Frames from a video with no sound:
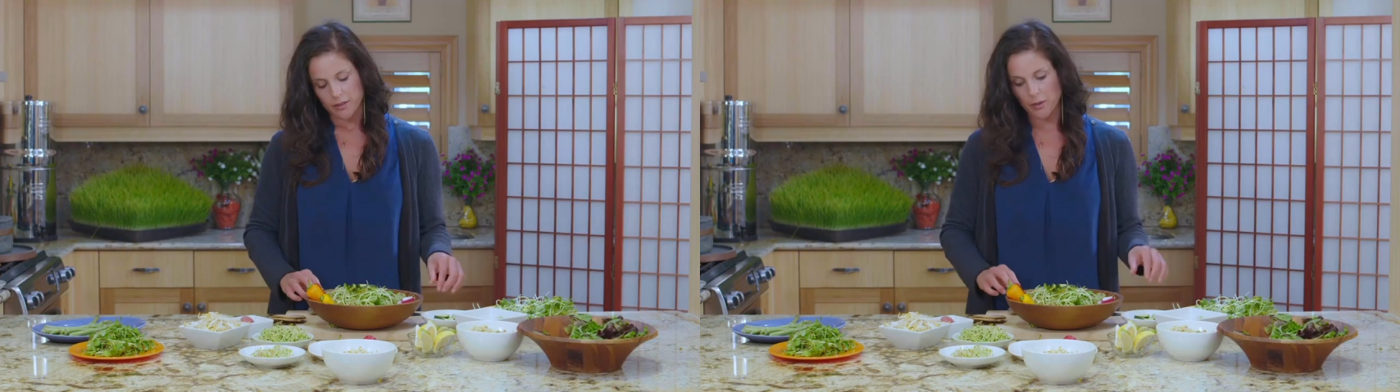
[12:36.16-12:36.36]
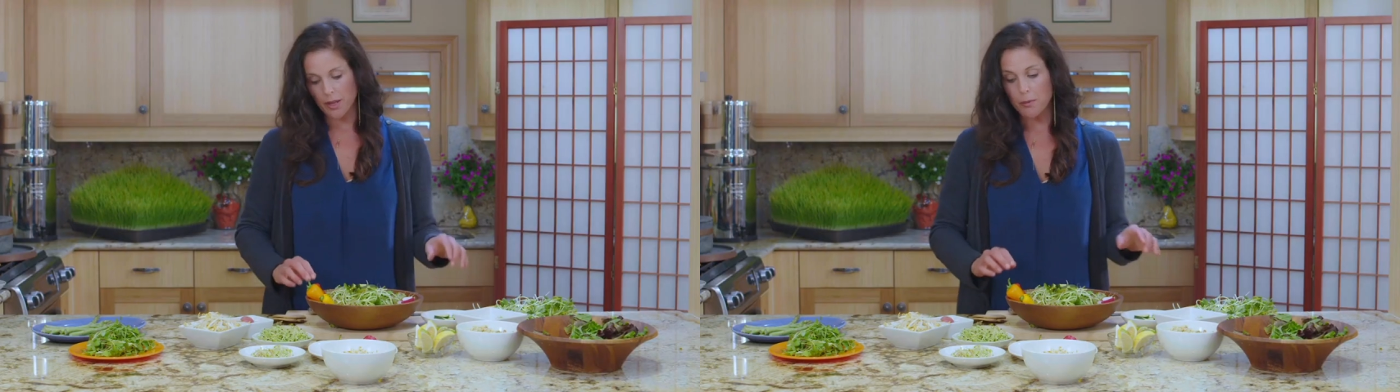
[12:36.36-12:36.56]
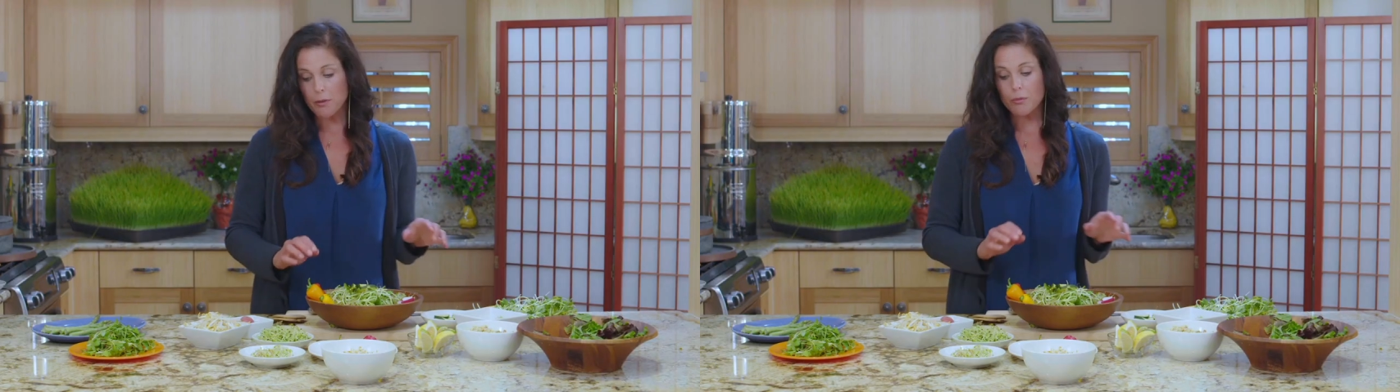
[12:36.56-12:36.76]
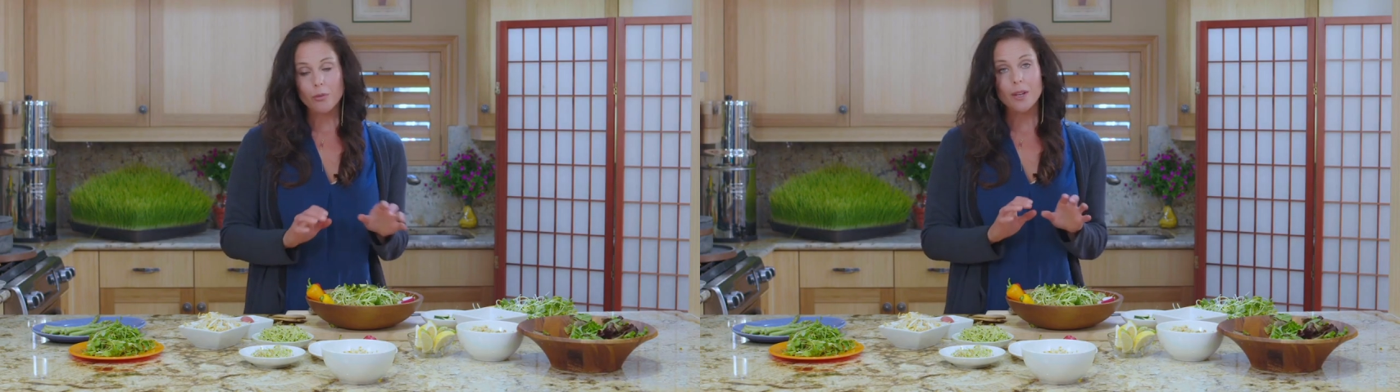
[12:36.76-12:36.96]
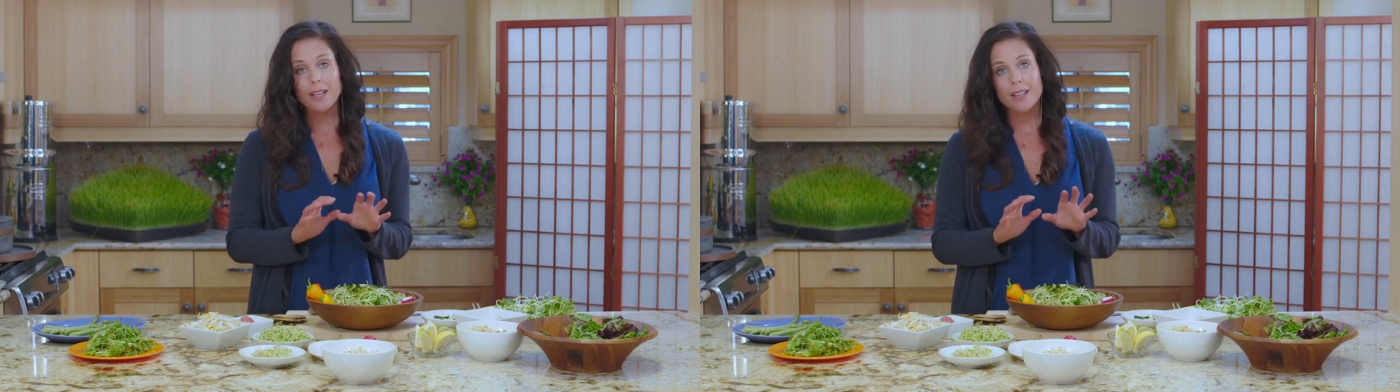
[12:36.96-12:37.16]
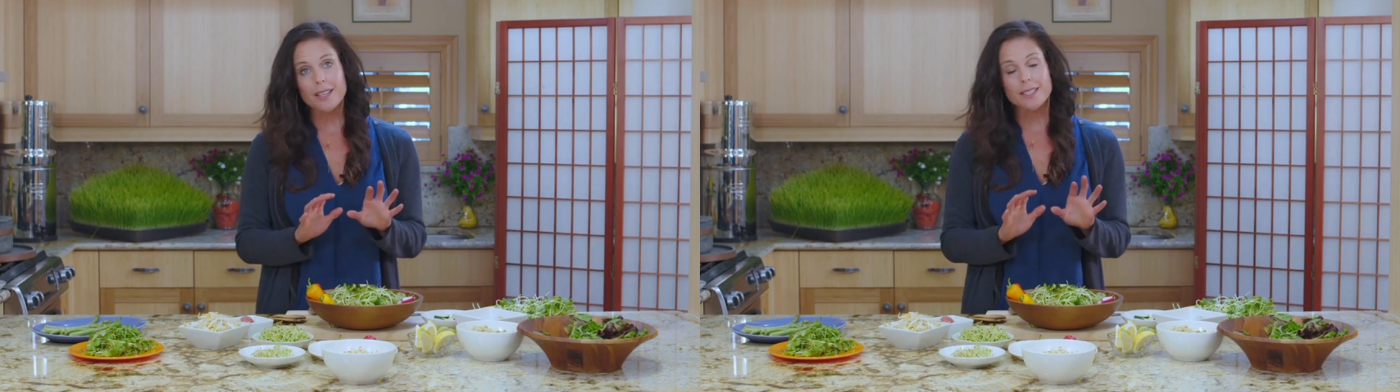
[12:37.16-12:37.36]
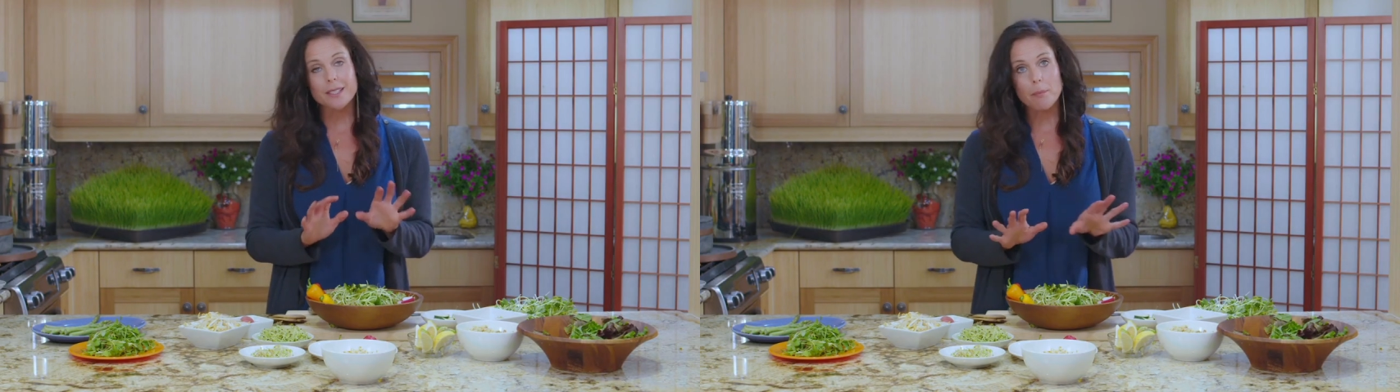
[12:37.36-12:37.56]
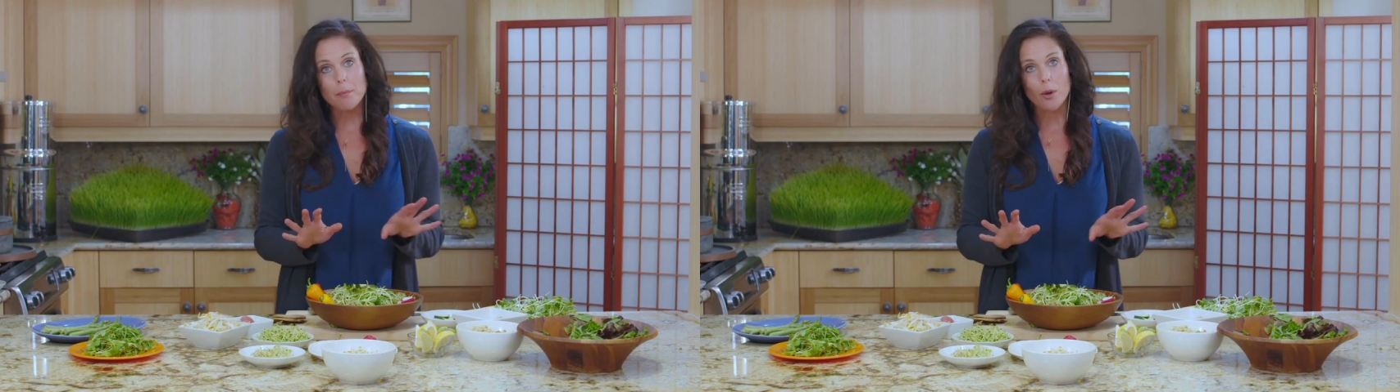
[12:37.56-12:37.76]
So it could be really
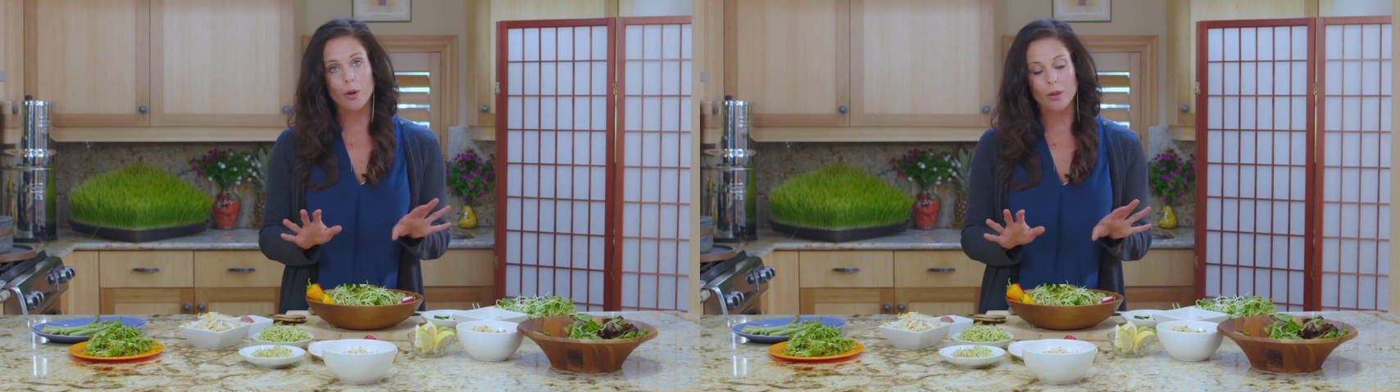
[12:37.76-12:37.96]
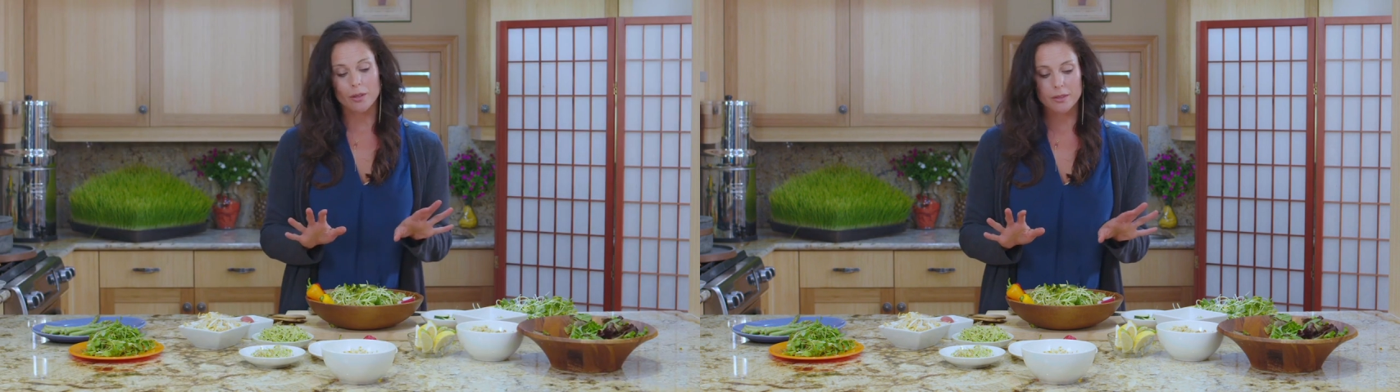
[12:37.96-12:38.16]
simple.